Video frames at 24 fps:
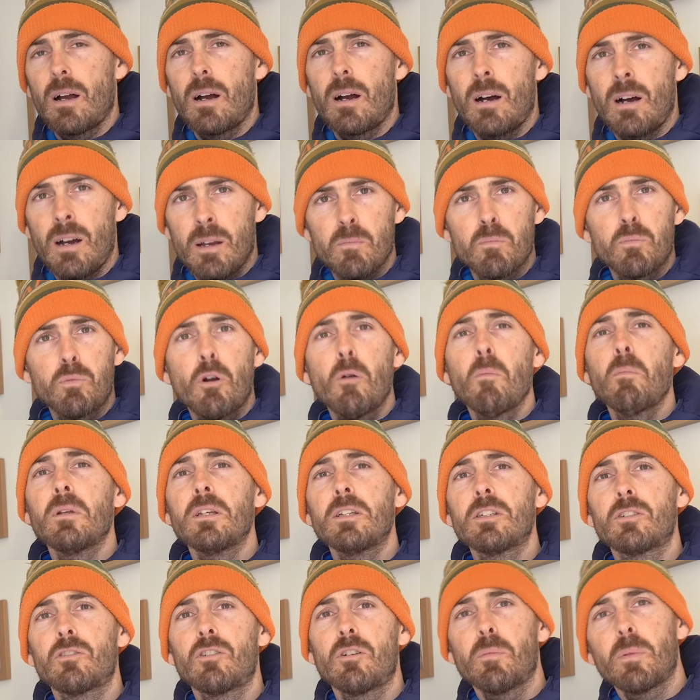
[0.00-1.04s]
I'm probably
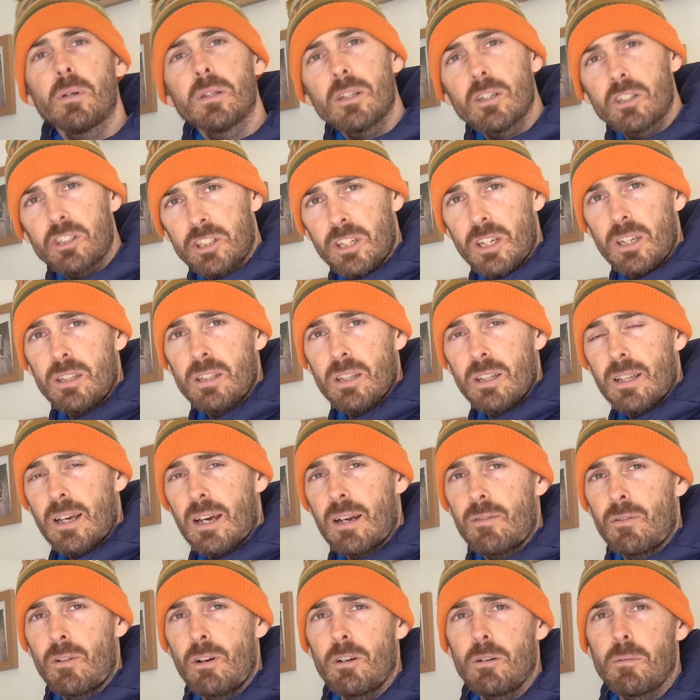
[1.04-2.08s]
stripping the sheath of
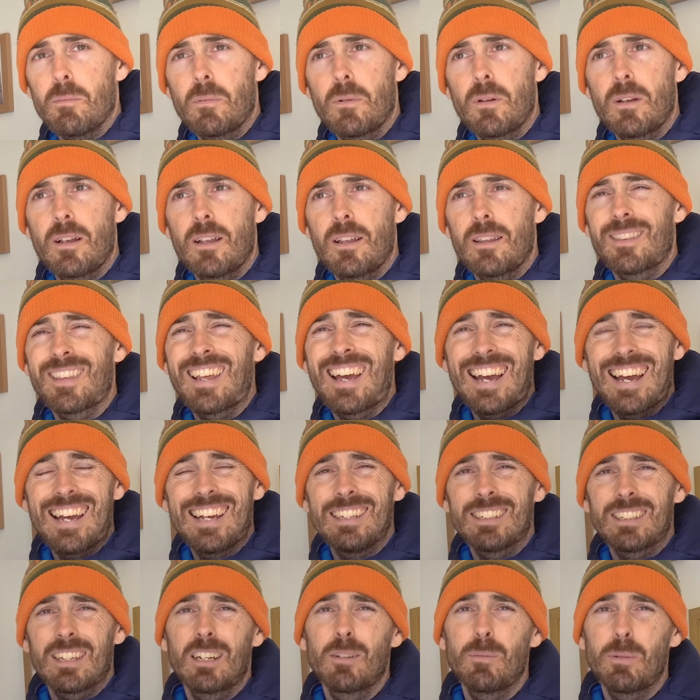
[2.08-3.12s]
that rope. That
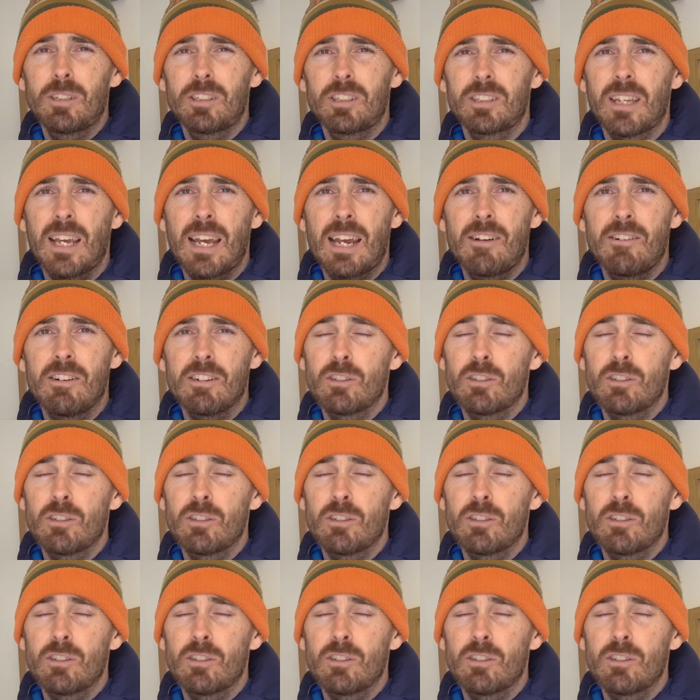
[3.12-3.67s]
is going to be scary.